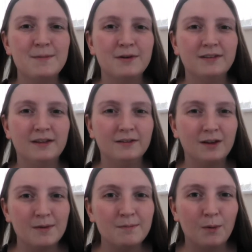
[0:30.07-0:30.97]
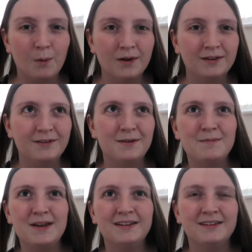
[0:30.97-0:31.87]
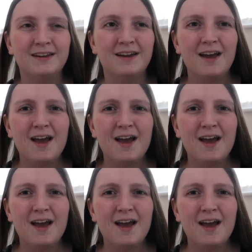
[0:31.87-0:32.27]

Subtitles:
because it's so important to me to